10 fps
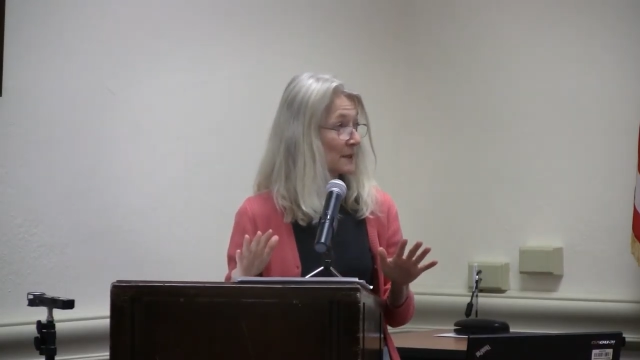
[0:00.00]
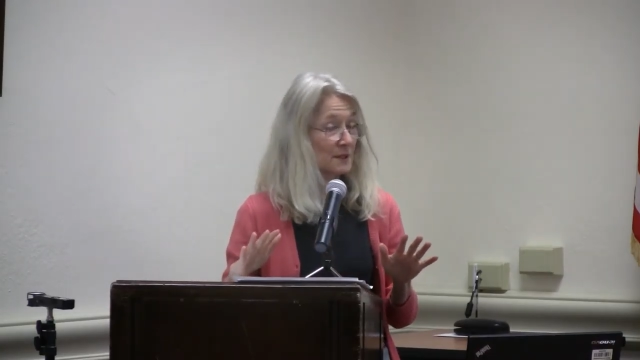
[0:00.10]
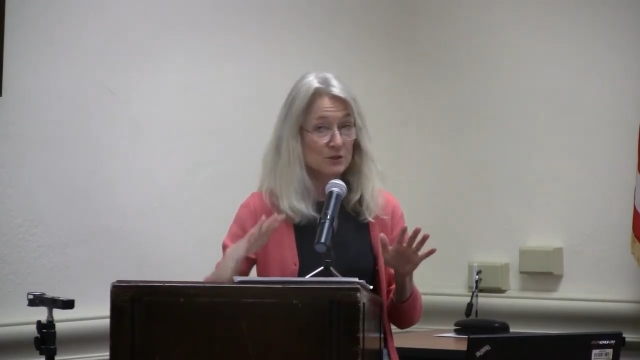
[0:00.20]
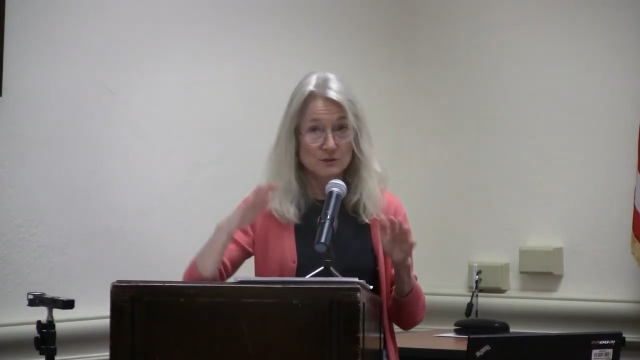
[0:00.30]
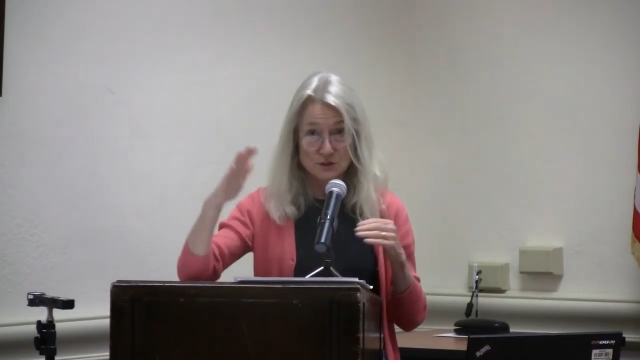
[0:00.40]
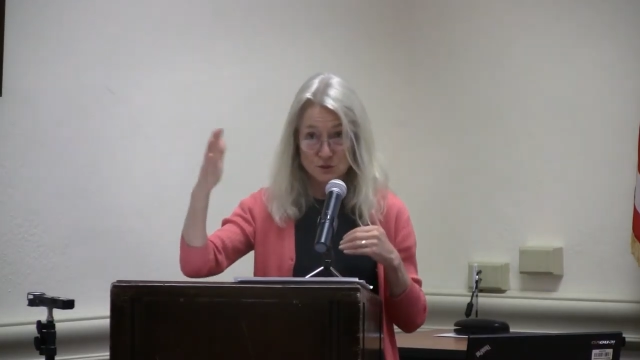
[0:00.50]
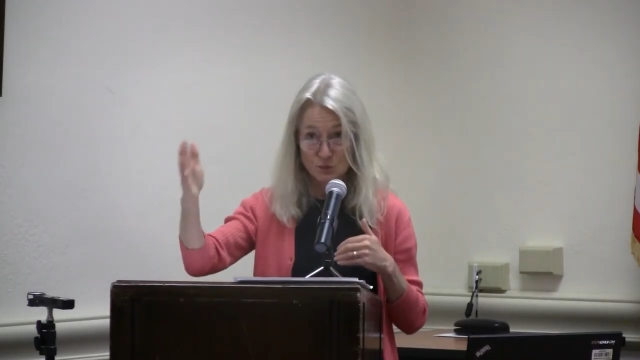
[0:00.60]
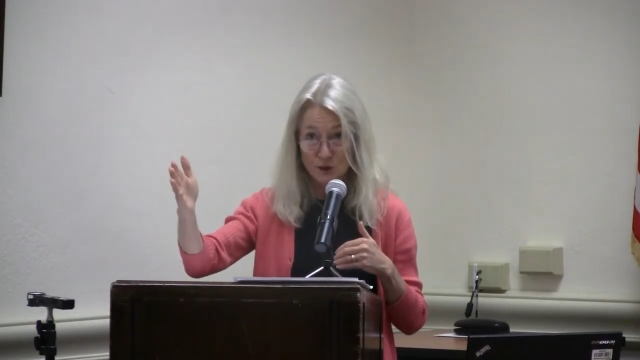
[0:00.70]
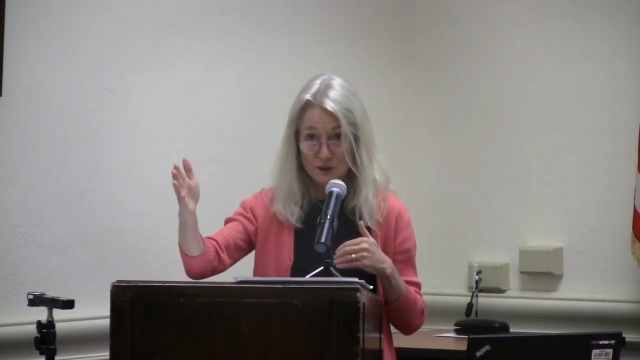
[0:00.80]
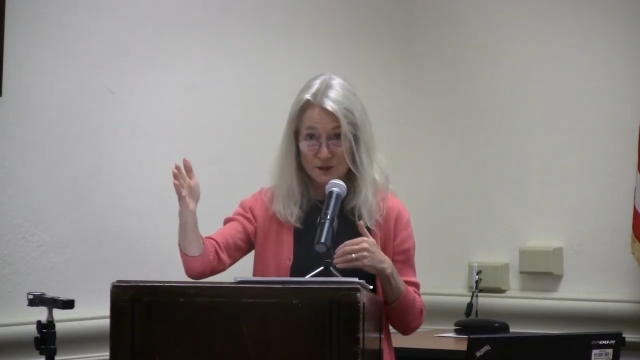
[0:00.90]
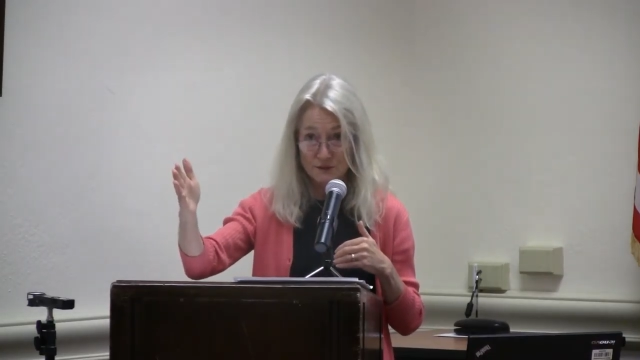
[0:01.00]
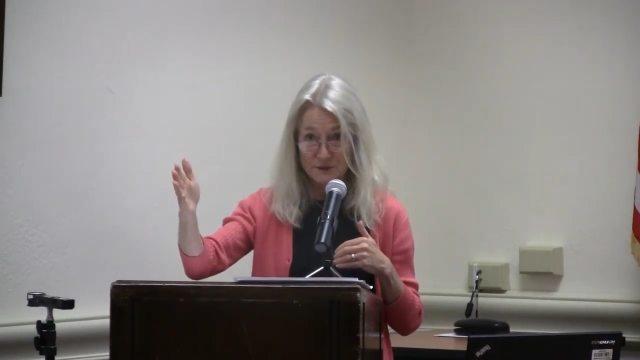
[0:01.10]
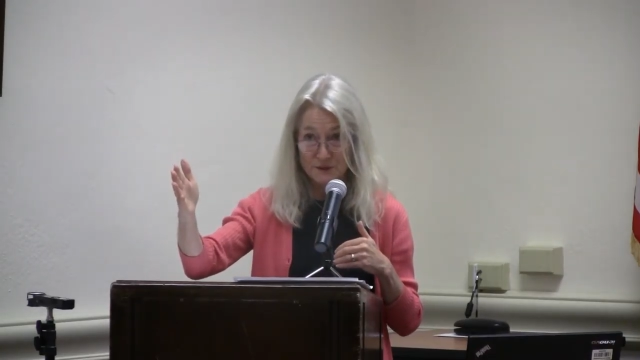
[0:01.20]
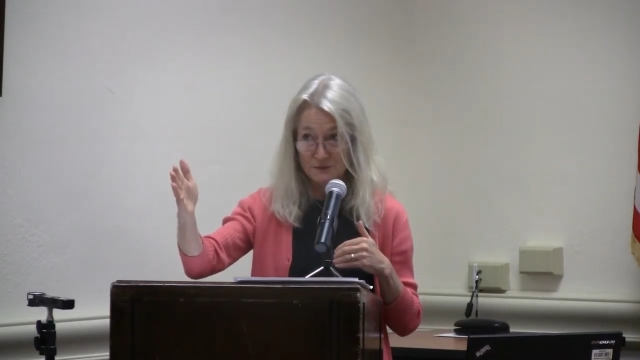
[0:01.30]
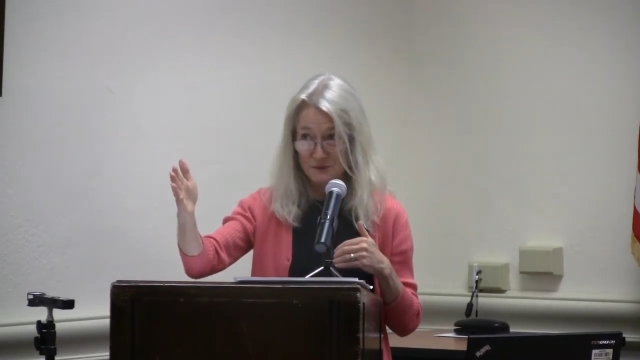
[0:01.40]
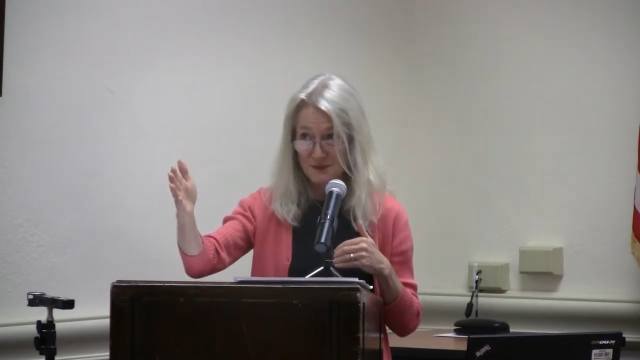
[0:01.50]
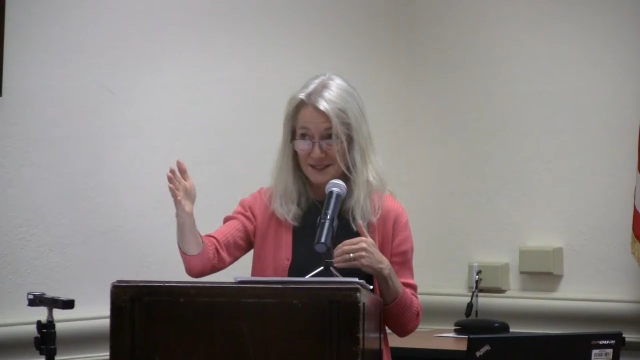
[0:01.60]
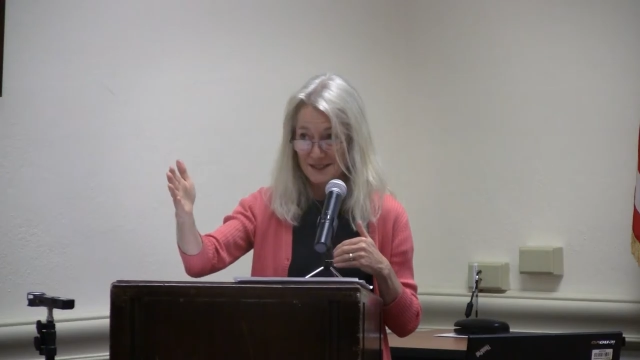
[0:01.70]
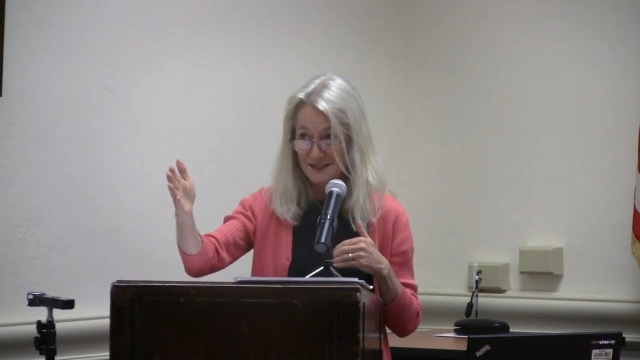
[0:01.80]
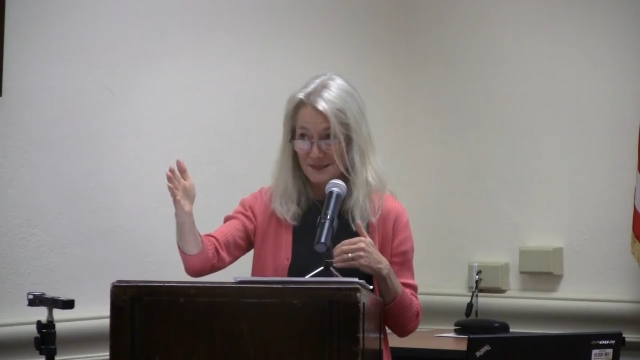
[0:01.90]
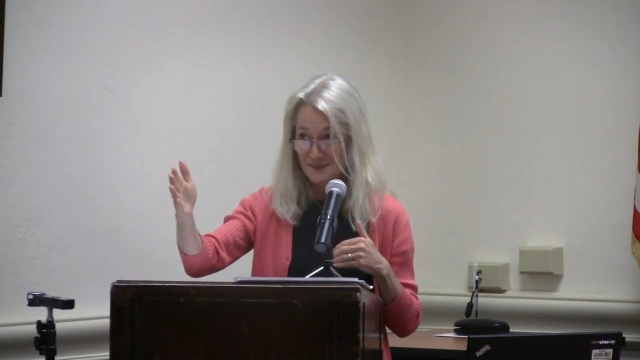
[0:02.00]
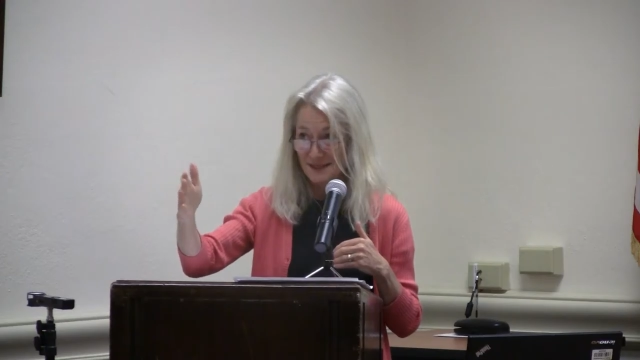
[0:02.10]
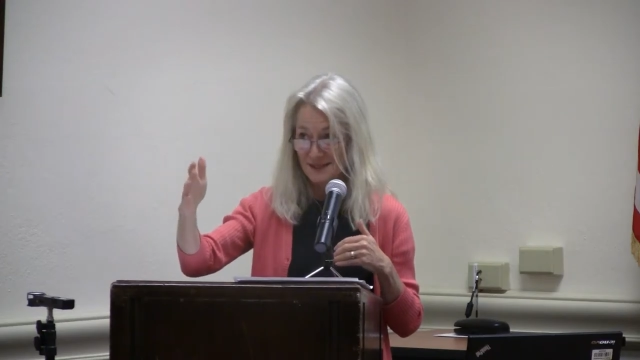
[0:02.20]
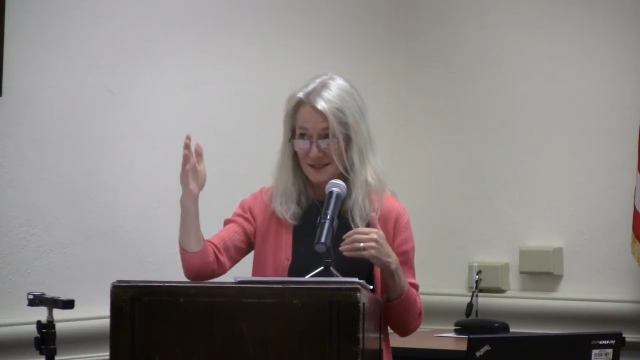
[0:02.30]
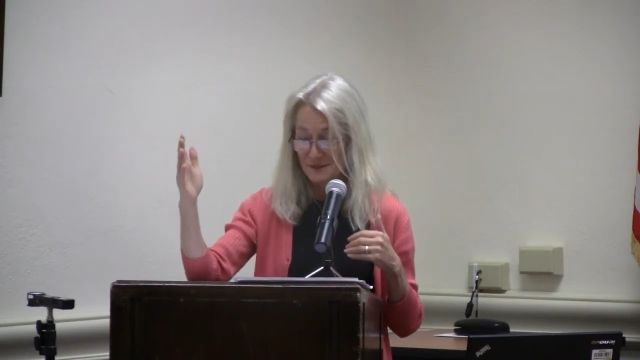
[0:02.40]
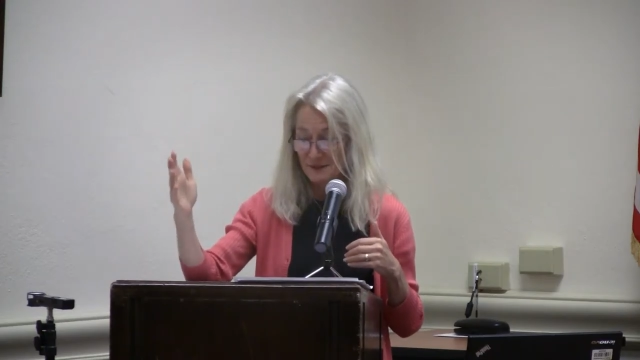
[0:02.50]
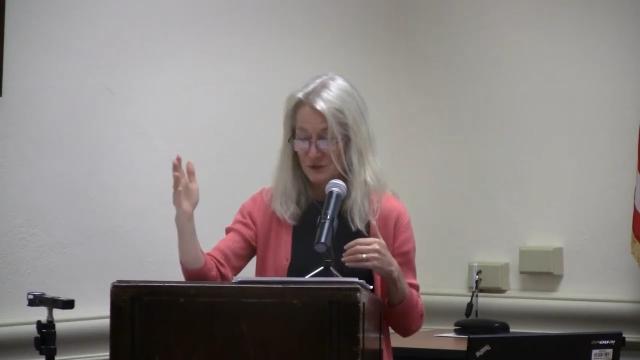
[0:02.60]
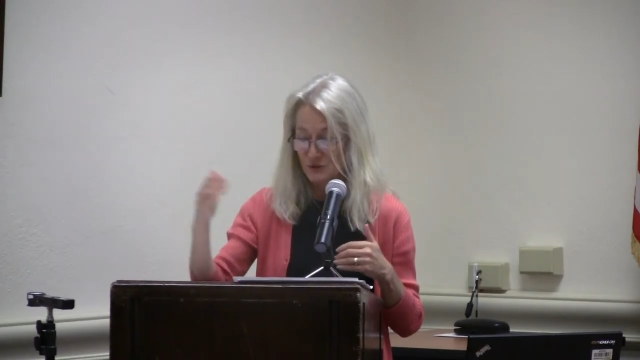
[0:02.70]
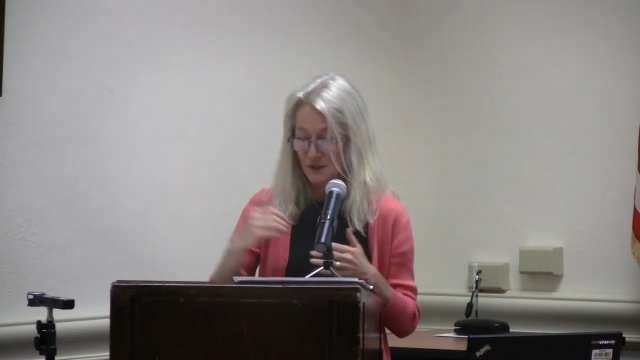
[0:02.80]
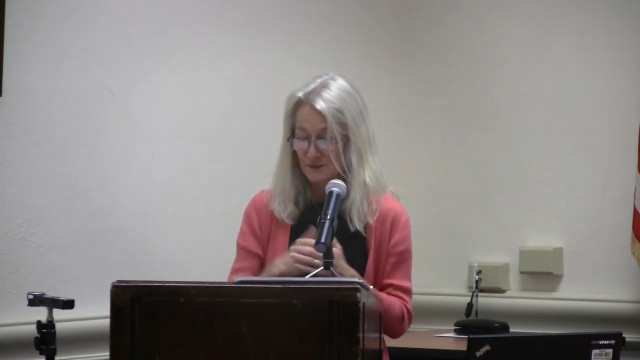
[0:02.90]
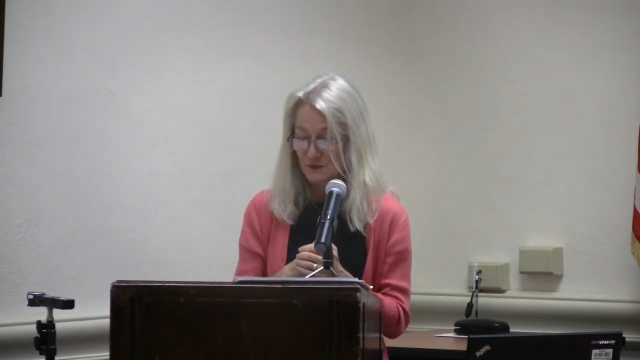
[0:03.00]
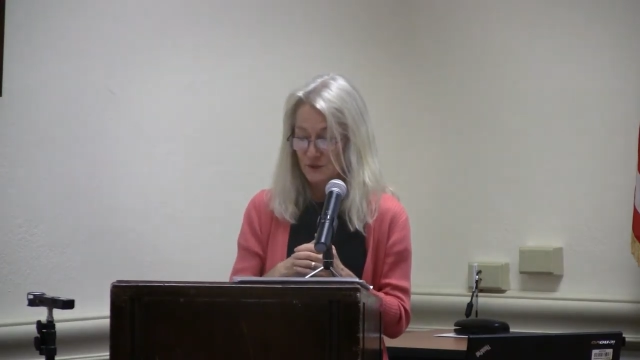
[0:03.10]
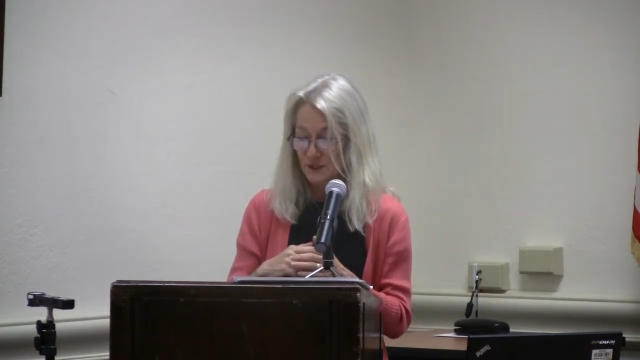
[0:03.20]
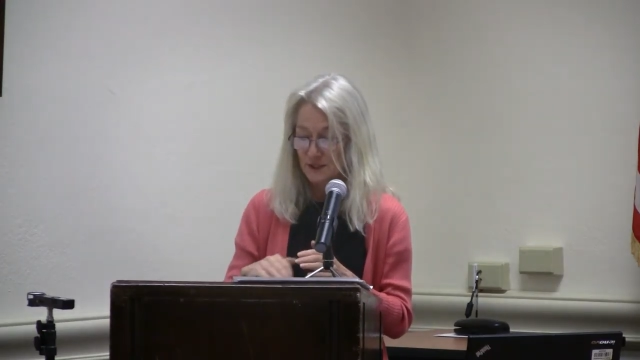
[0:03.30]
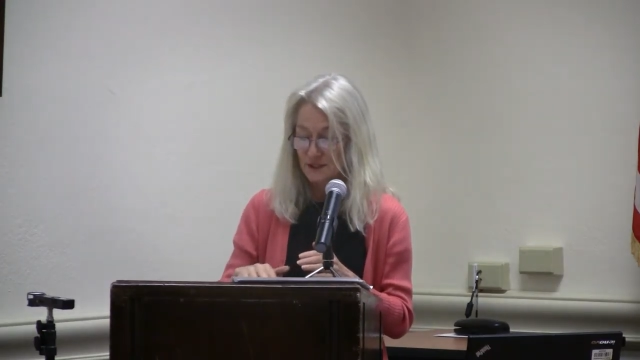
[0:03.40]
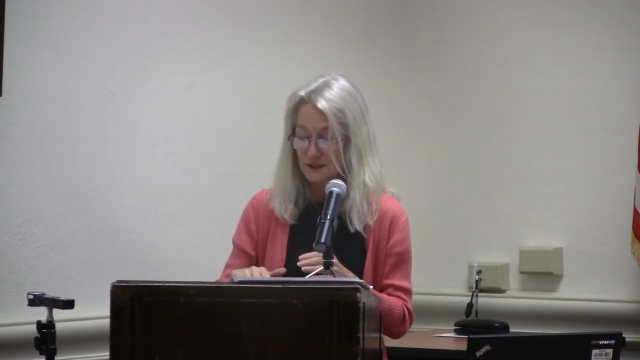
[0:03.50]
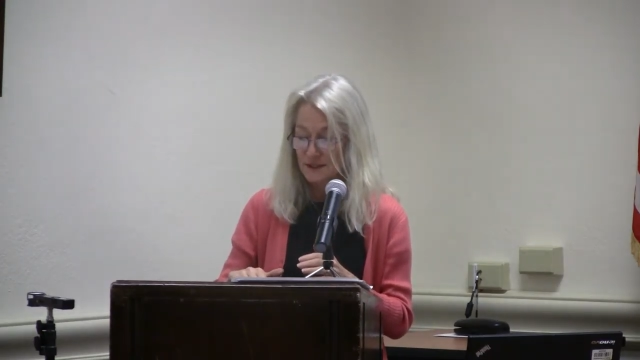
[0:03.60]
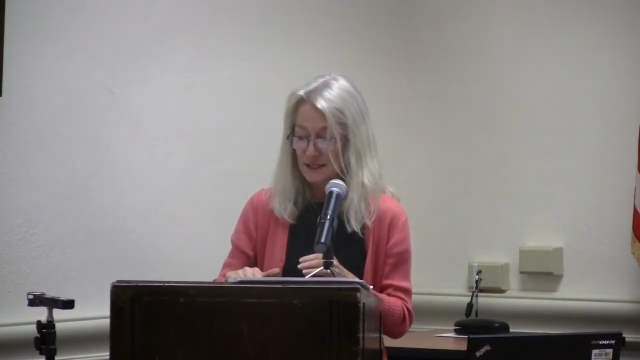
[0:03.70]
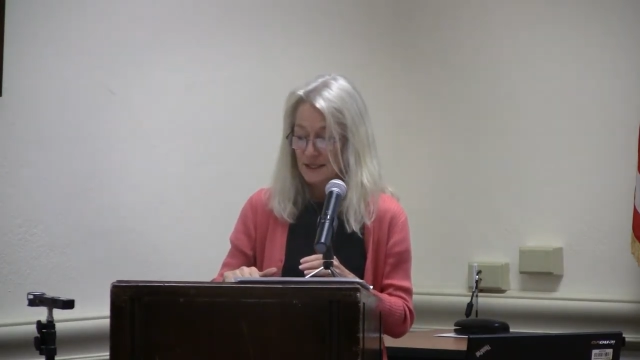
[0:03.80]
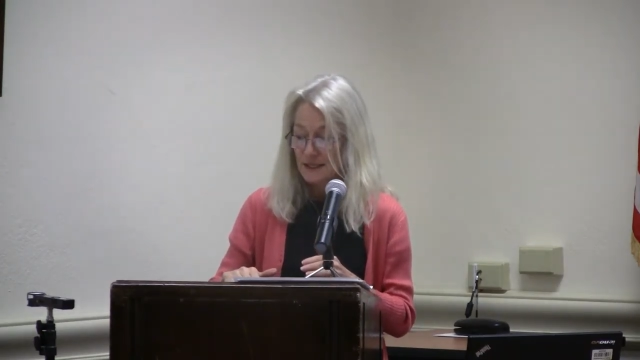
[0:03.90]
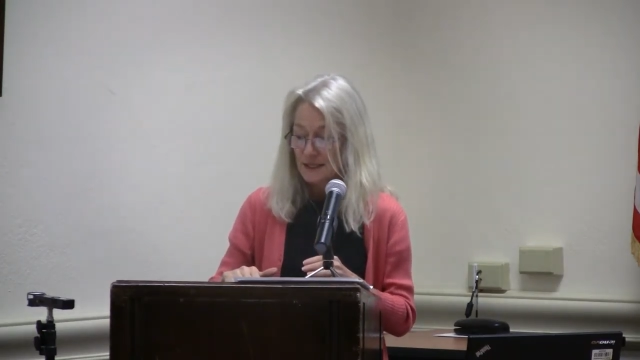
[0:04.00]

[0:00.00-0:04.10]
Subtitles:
because you can just walk over there if you need something instead of have to drive to Green Hills.